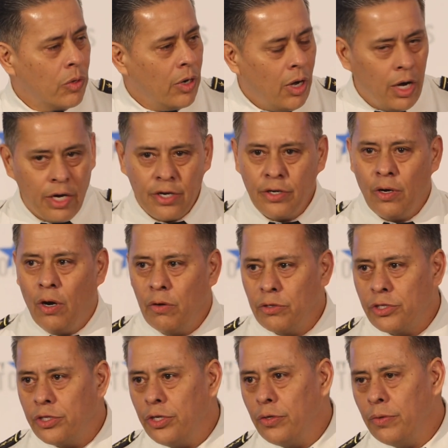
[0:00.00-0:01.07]
We're honored to
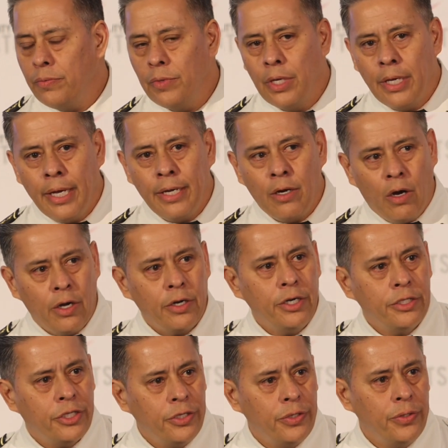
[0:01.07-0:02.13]
host you and
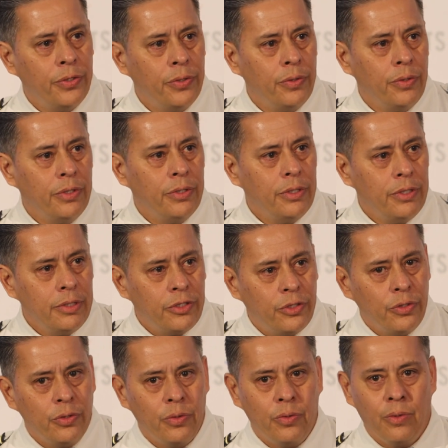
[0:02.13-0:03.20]
honored
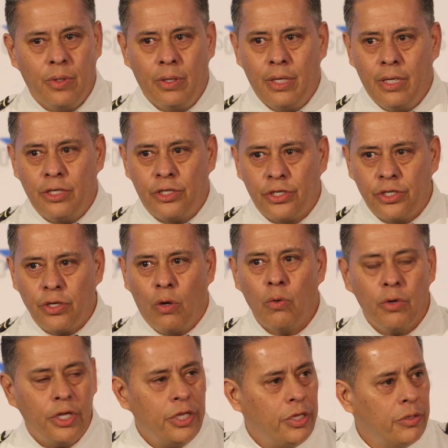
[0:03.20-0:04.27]
to
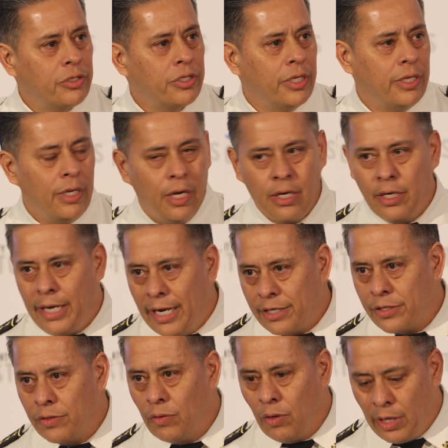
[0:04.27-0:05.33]
show Houston on a
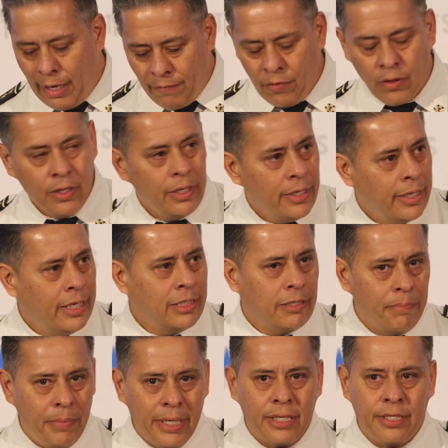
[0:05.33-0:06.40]
national level.
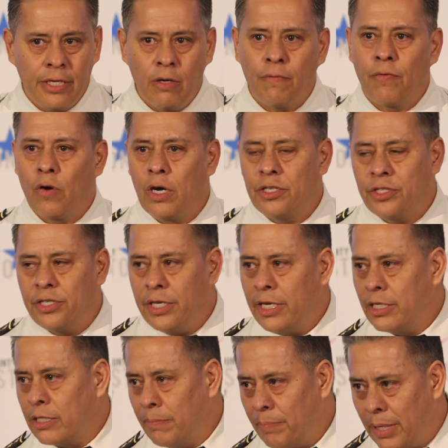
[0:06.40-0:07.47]
It's a big deal for our
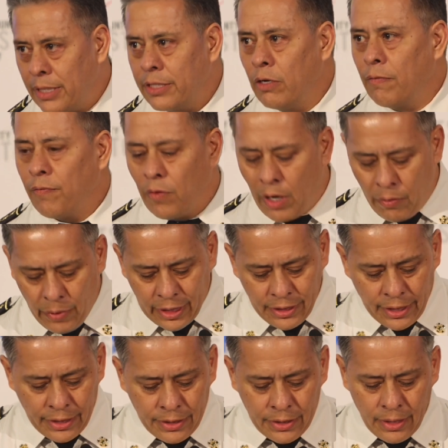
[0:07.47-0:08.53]
city, it's a big deal for our
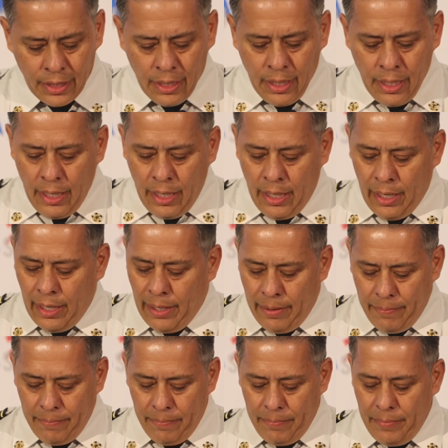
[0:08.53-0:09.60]
residents,
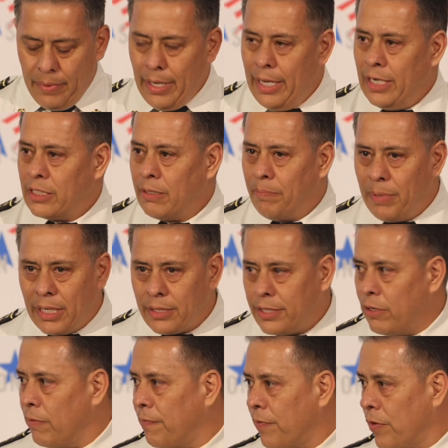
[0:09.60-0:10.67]
and it's a big
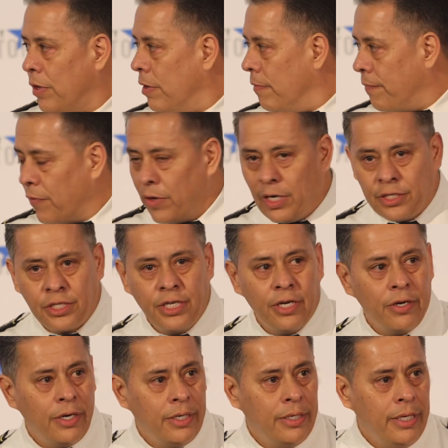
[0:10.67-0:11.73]
deal for us
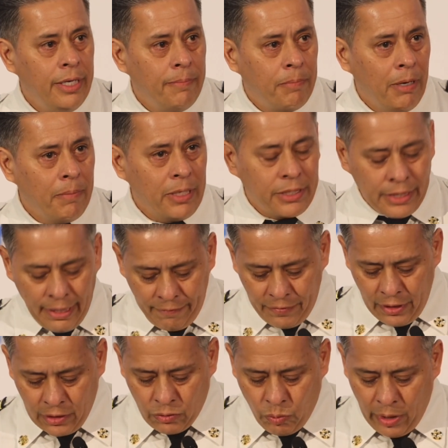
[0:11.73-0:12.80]
here in public
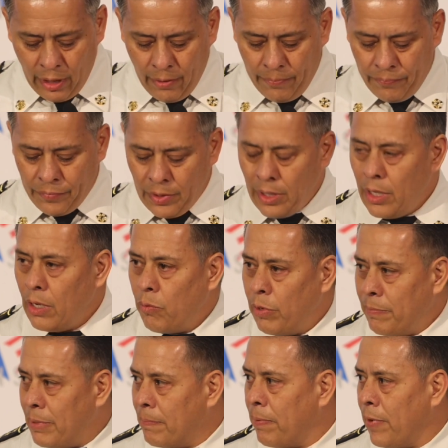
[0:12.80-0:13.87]
safety as well.
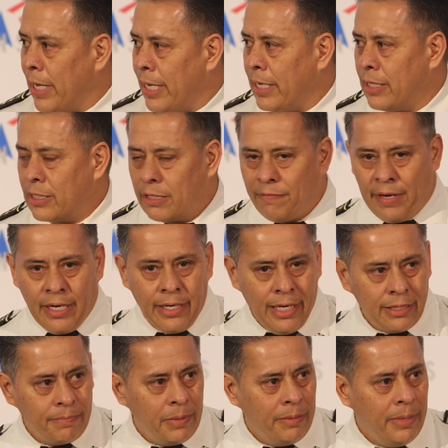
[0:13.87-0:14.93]
We've been planning this event,
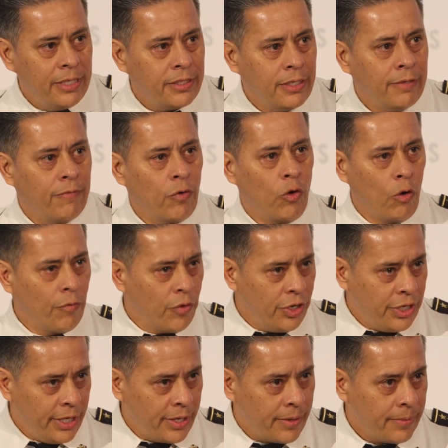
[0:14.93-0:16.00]
as been mentioned, for over
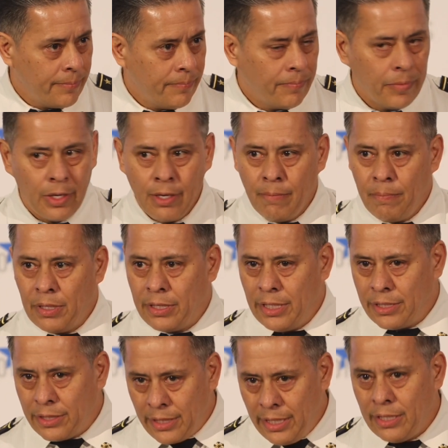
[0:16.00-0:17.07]
a year, but
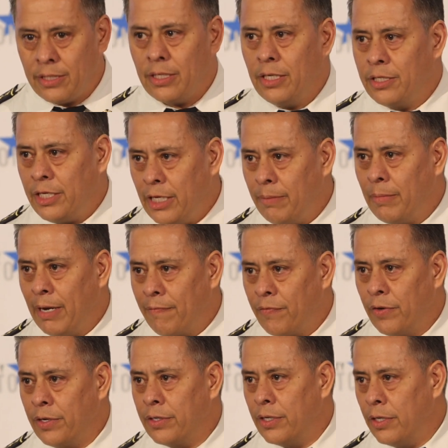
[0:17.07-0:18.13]
this is a team
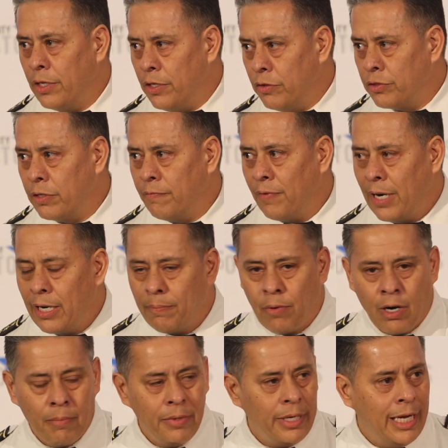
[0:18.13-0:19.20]
effort. The Houston Fire
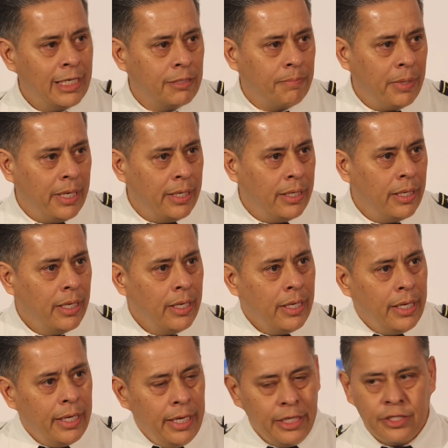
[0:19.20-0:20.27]
Department has been
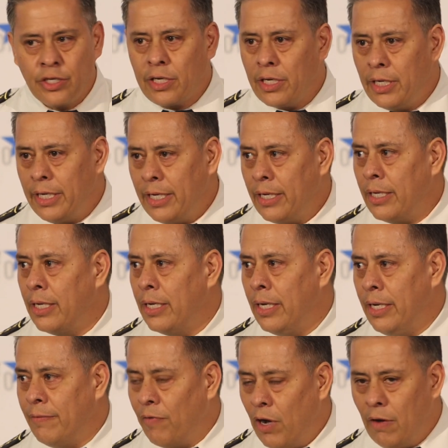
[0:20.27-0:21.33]

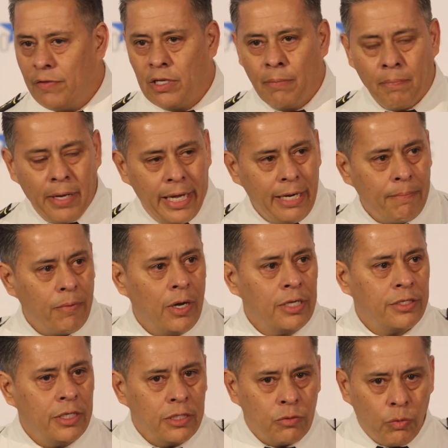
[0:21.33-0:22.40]
intricately involved in the planning
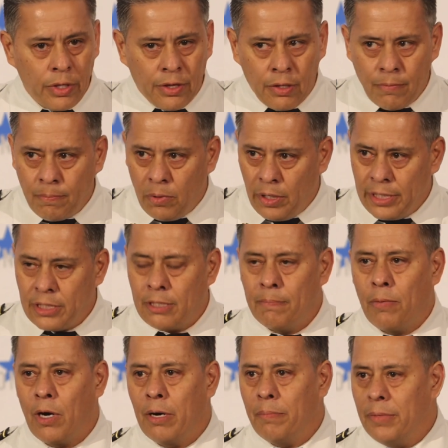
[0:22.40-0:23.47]
process with police
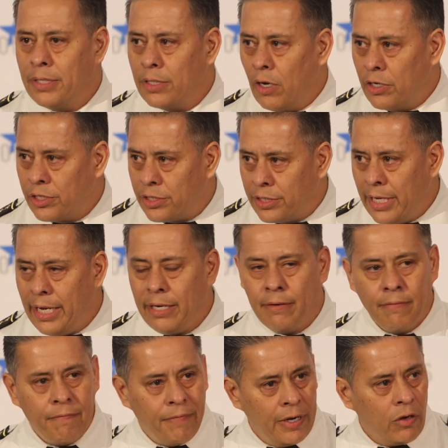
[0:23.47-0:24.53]
department, our
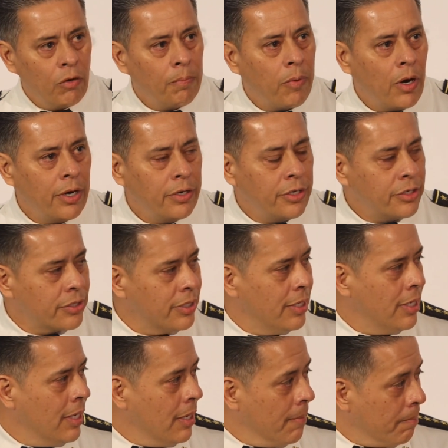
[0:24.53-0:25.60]
state, federal partners,
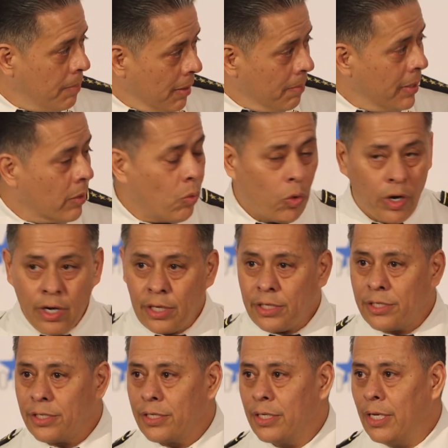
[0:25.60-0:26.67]
public
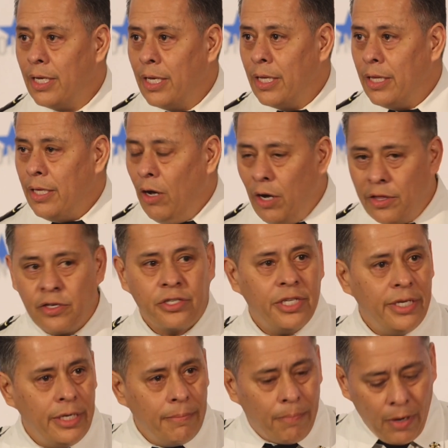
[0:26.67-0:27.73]
works, other
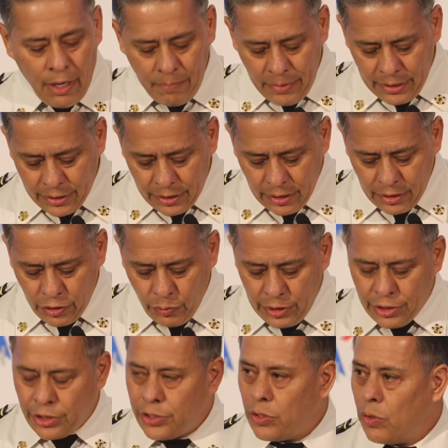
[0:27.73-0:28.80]
city departments to
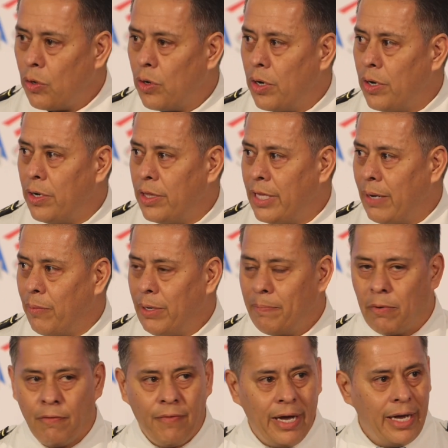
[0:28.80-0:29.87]
ensure that
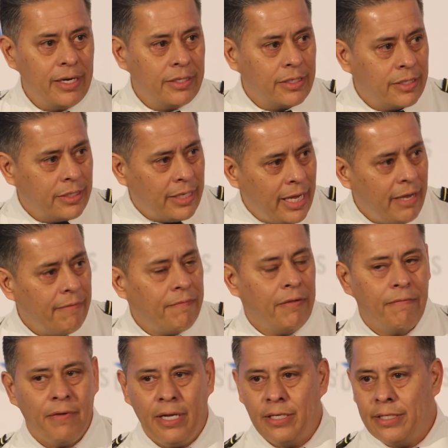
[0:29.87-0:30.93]
we provide a safe
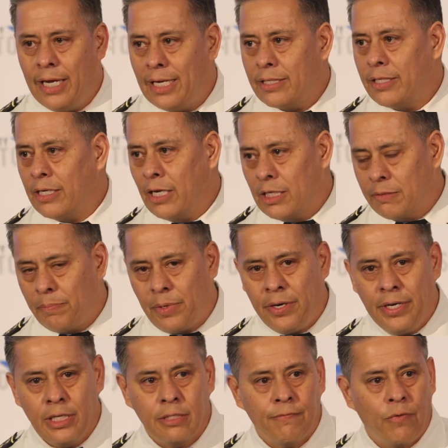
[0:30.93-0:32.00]
and fantastic
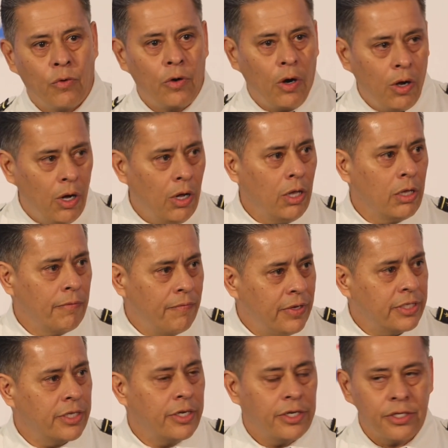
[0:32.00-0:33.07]
experience for all
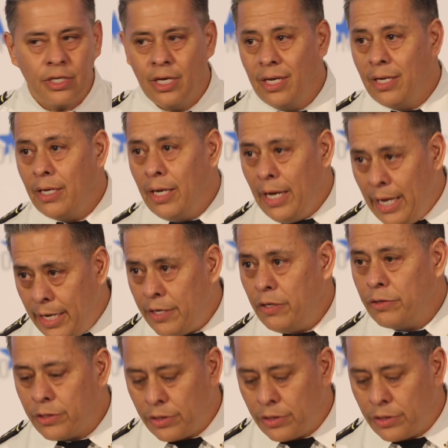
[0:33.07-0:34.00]
visitors and